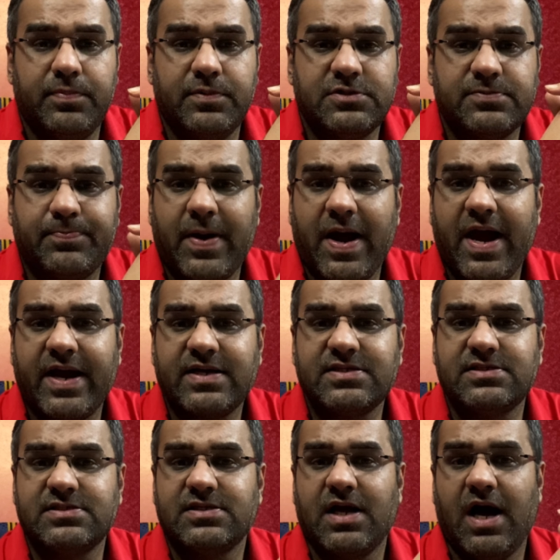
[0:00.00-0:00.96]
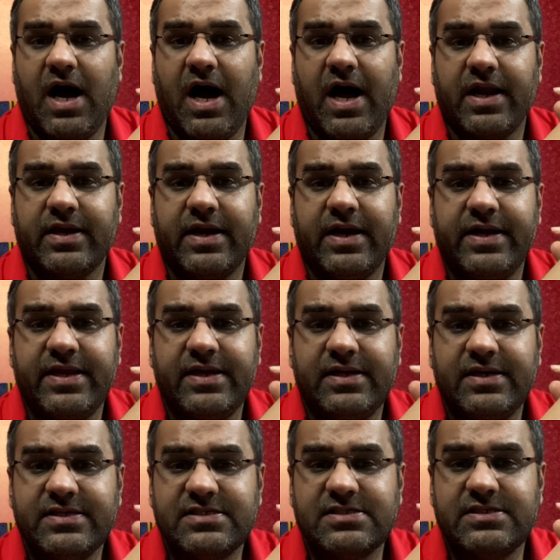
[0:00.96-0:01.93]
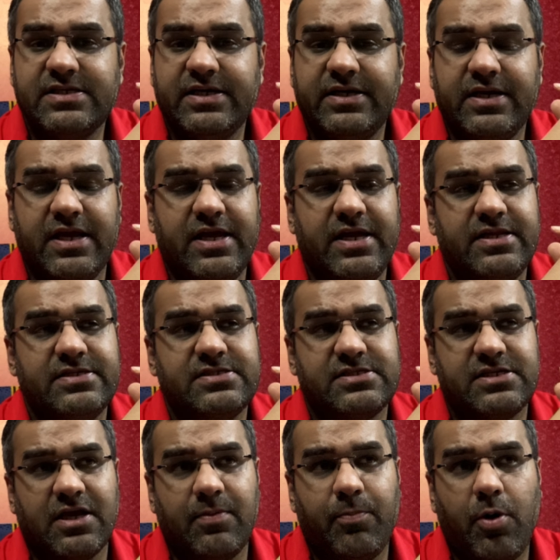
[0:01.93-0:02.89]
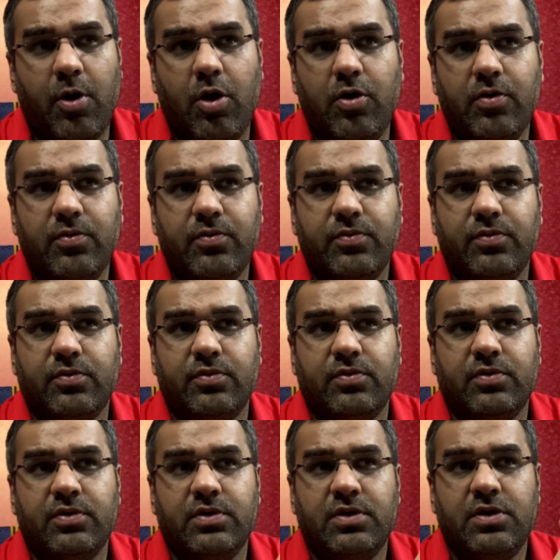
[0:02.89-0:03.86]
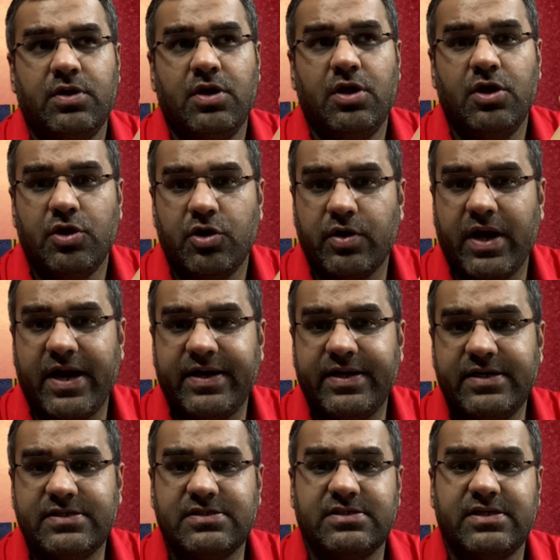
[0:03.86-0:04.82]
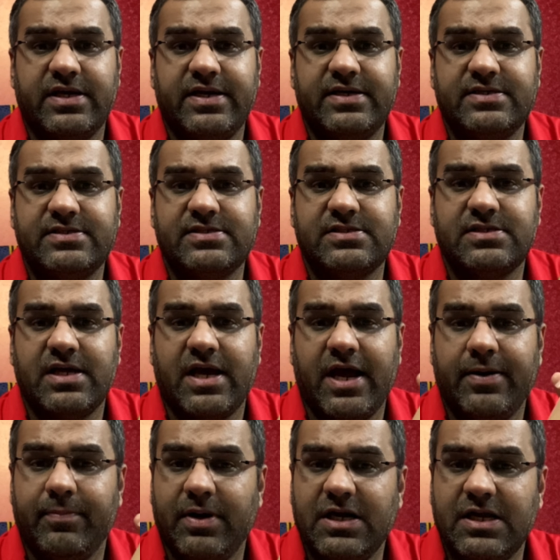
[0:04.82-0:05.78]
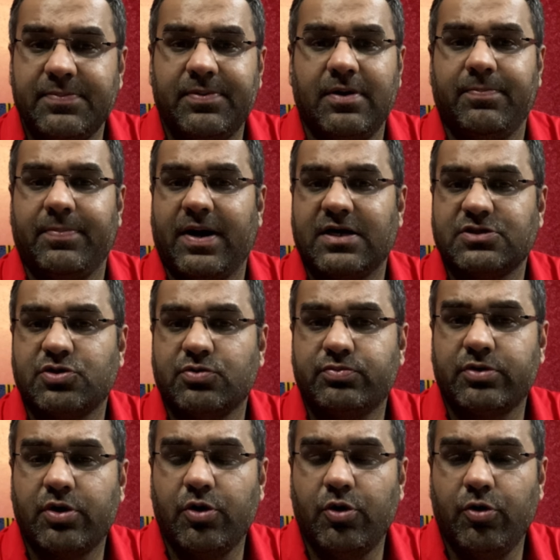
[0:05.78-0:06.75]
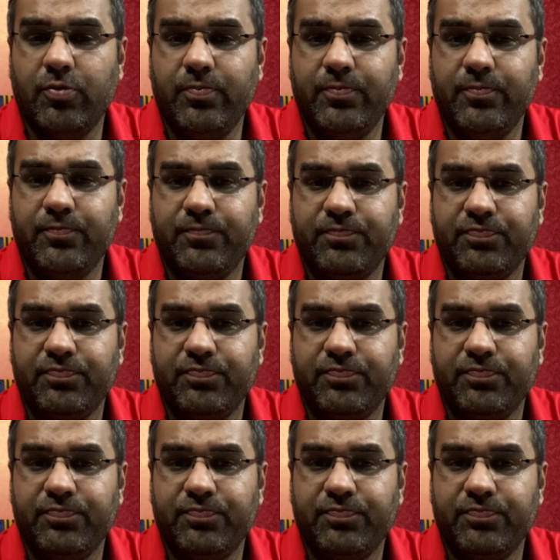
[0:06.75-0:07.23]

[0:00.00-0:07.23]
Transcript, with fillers: SPACs are getting listed in Singapore, United States and multiple parts of the globe.